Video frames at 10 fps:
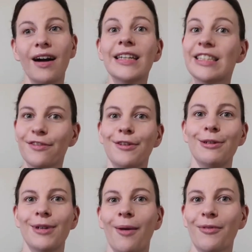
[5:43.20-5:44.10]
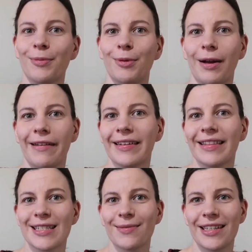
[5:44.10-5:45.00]
I don't feel comfortable wearing
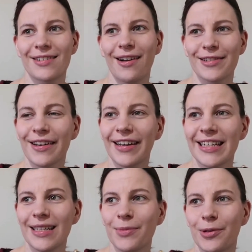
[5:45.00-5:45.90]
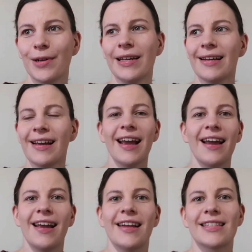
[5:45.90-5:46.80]
this sweater outside anymore.
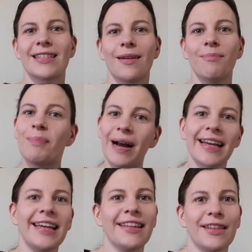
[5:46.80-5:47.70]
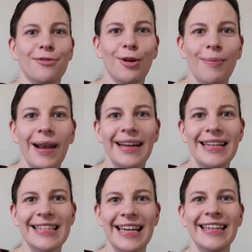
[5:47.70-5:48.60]
It's baggy in the wrong
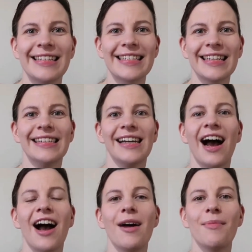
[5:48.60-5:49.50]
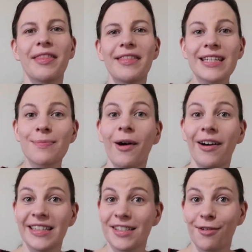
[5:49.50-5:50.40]
places. This
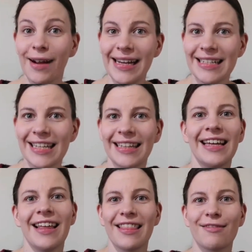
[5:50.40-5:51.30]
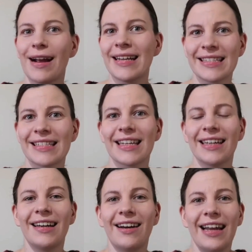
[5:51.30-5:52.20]
part is great, the rest
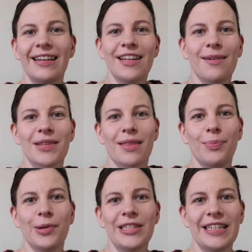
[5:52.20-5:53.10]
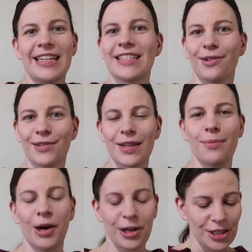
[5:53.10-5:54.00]
in terms of the body is not so
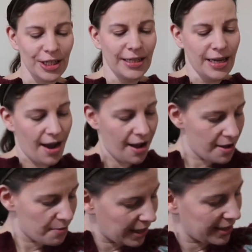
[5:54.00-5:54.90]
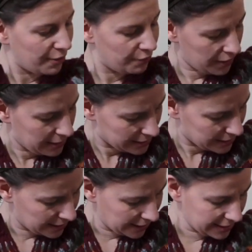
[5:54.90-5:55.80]
much, and I've
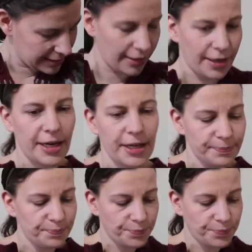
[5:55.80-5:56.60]
noticed things like